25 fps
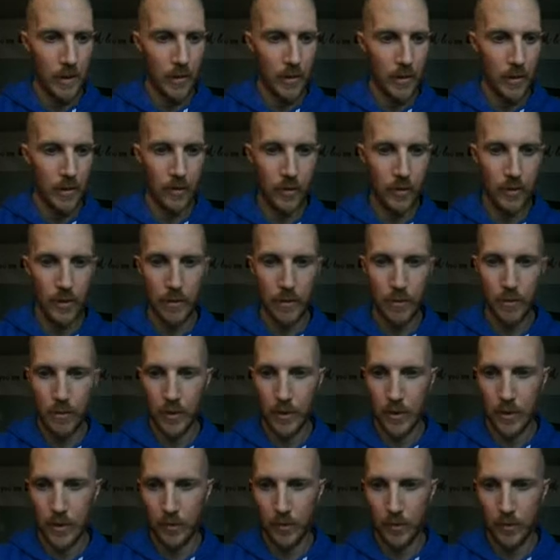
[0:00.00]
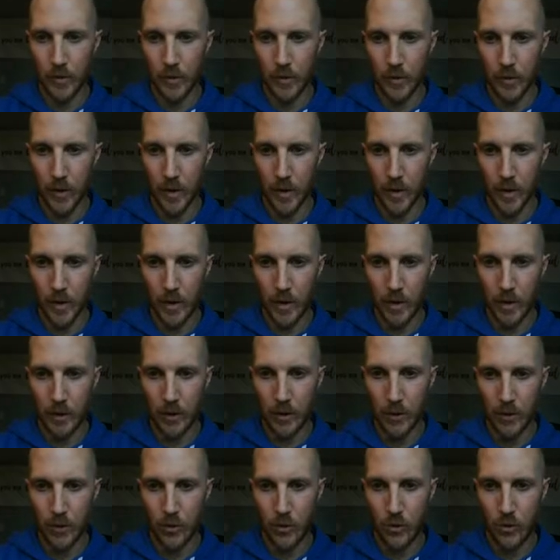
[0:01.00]
C prime is going to be at
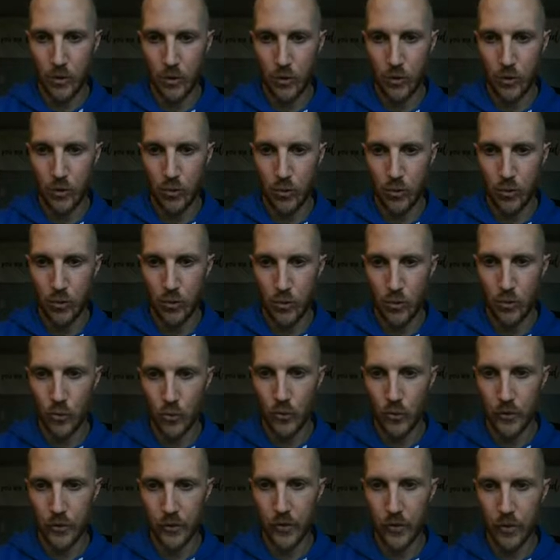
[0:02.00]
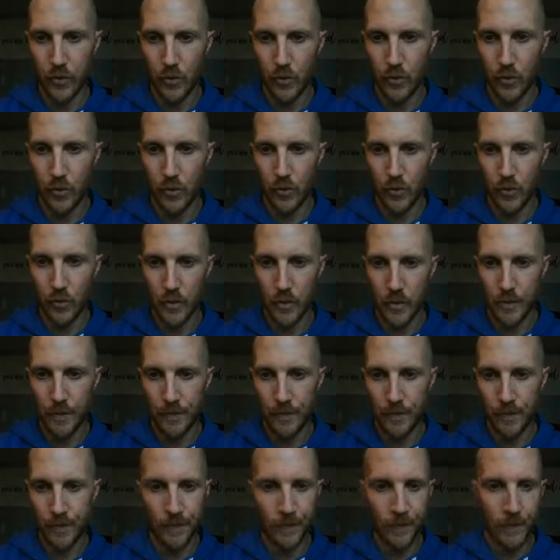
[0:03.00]
2, 0.
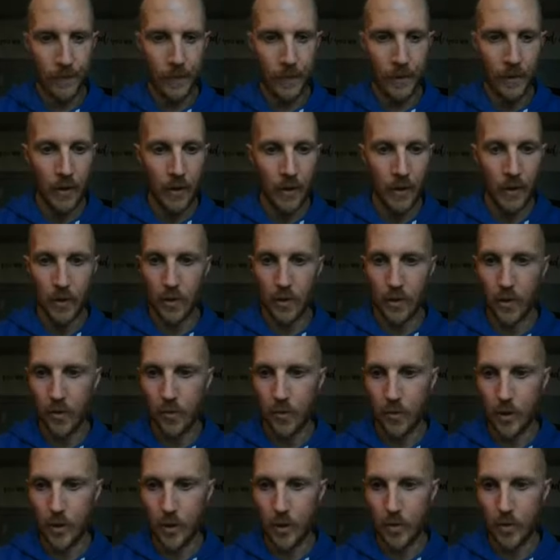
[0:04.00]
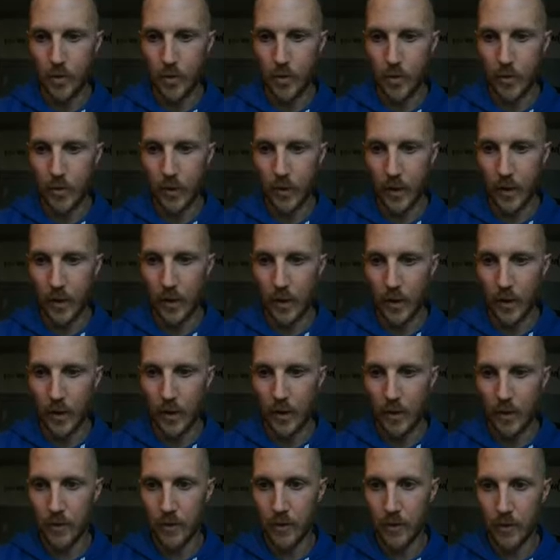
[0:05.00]
And D prime is at
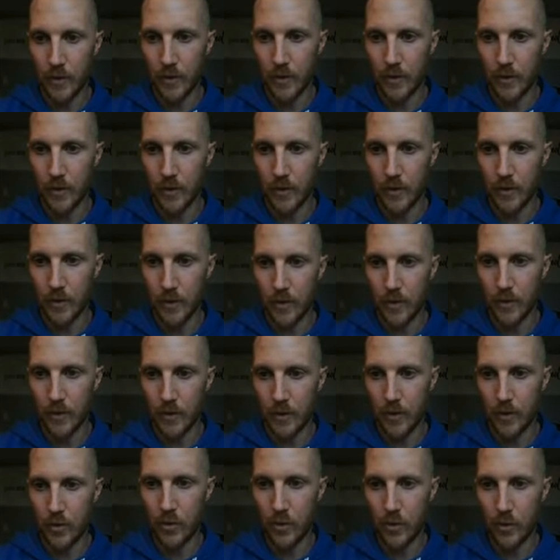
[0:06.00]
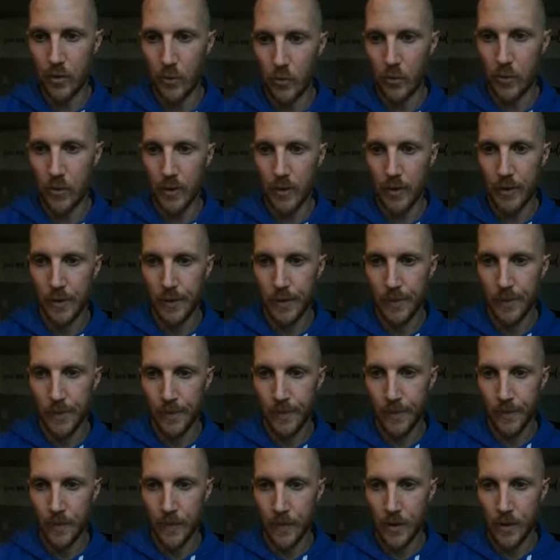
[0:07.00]
8, 2.
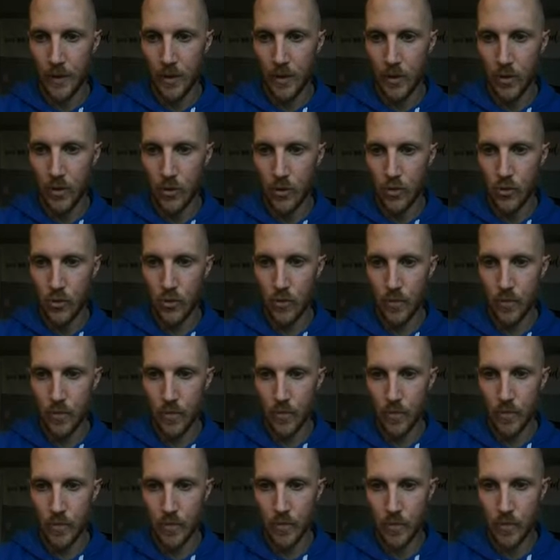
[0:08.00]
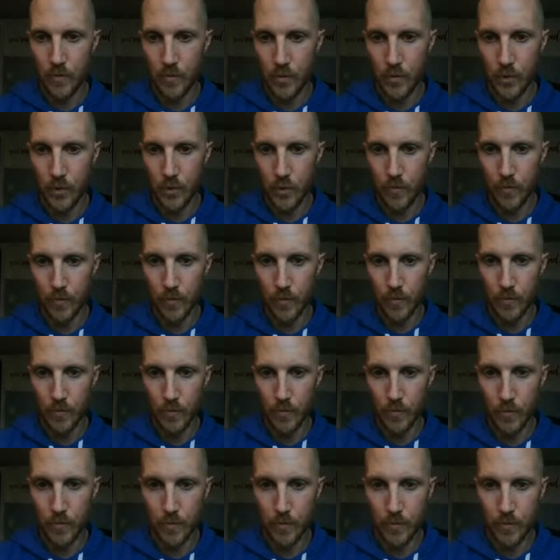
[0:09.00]
Shoop, doop,
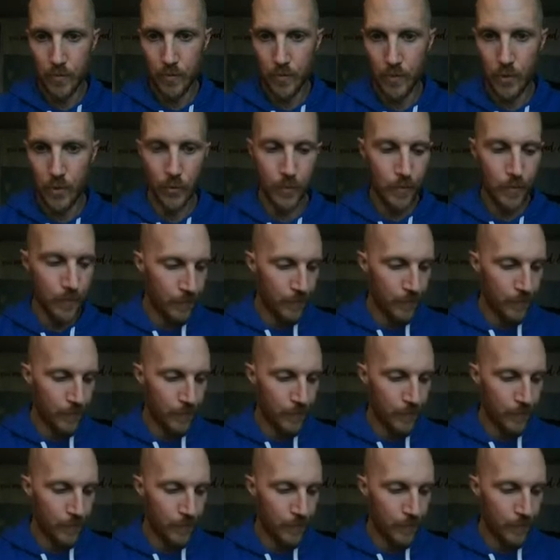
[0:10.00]
doop.